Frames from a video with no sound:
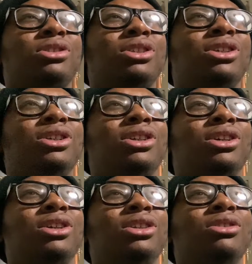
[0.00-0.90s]

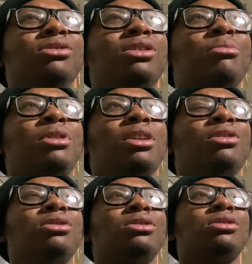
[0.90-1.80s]
to do something
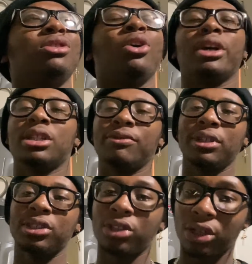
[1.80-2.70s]
else. Oh yeah, the
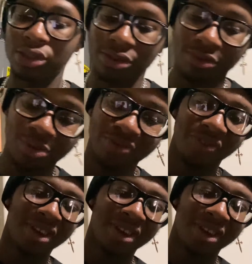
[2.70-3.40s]
freaking stars on the roof.